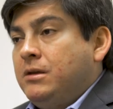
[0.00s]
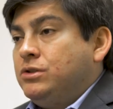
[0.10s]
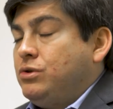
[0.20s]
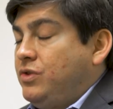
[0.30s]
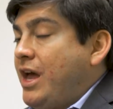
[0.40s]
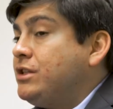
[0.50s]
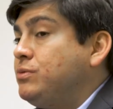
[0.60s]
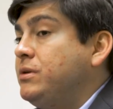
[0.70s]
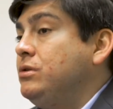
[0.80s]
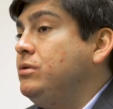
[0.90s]
So
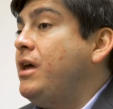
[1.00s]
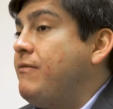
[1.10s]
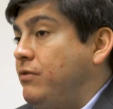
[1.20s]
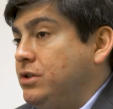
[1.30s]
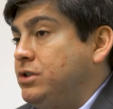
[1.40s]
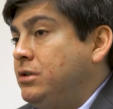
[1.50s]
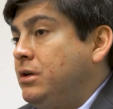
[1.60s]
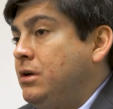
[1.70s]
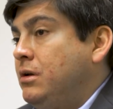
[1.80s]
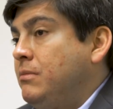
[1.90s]
that's what you leverage.
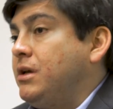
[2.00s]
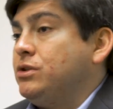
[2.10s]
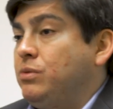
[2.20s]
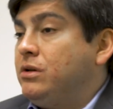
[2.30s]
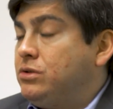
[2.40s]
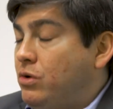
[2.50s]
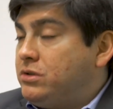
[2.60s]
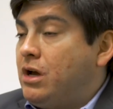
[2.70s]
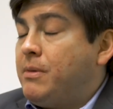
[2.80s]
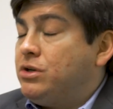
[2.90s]
Because when you don't
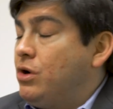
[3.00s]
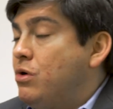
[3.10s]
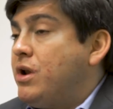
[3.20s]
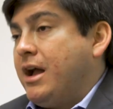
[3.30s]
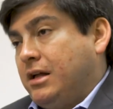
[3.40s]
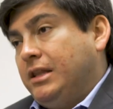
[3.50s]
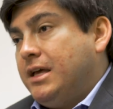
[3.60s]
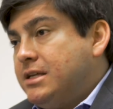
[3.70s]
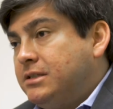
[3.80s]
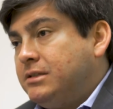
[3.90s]
talk about your own
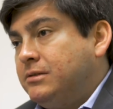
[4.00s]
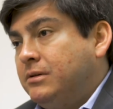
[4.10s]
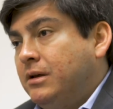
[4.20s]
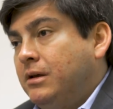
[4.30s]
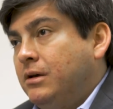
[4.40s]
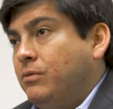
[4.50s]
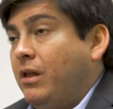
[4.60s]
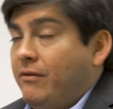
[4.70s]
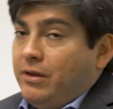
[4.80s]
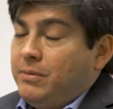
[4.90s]
accolades,
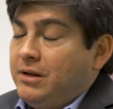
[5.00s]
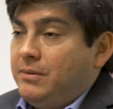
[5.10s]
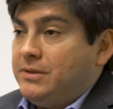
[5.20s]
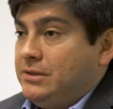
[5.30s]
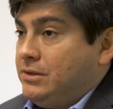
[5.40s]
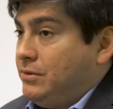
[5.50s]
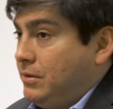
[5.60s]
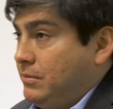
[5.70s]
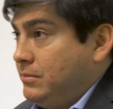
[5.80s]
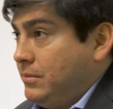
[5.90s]
well, I've only been in the business
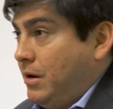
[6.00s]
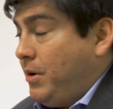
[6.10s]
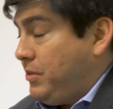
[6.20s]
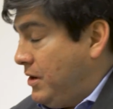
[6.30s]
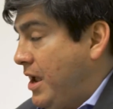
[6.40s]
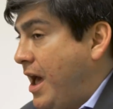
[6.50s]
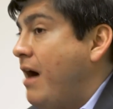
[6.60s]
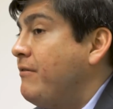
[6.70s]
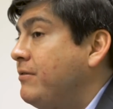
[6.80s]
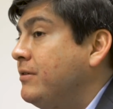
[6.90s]
three a month and a
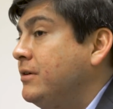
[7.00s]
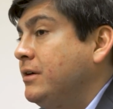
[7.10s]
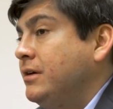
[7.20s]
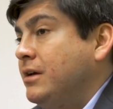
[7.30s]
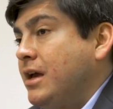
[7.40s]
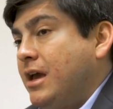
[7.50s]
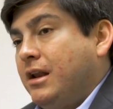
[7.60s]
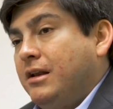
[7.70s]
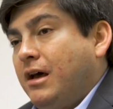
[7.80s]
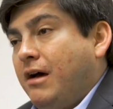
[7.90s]
half,
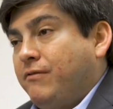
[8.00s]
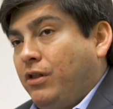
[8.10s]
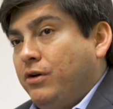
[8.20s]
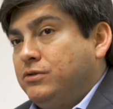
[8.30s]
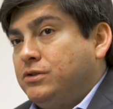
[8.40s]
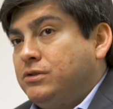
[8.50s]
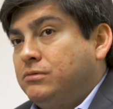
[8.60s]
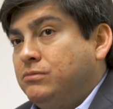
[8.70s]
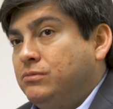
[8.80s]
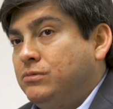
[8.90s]
and I've closed
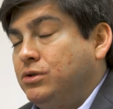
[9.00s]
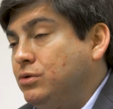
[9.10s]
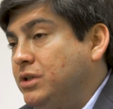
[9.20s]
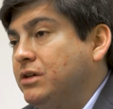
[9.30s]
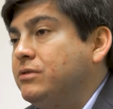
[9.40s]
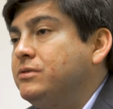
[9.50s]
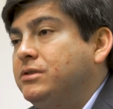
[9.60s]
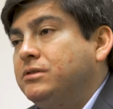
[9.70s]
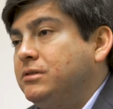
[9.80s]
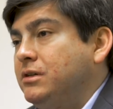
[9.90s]
two
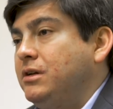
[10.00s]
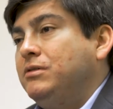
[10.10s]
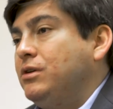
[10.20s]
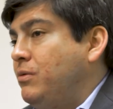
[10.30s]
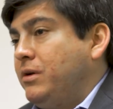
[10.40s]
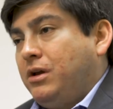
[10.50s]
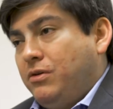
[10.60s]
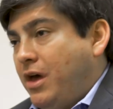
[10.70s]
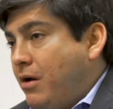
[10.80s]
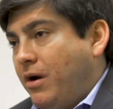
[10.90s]
deals. You know, you don't want to
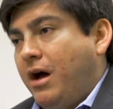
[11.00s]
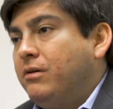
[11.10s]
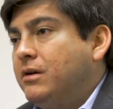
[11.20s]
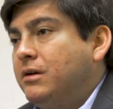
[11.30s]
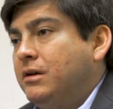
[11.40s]
go that route.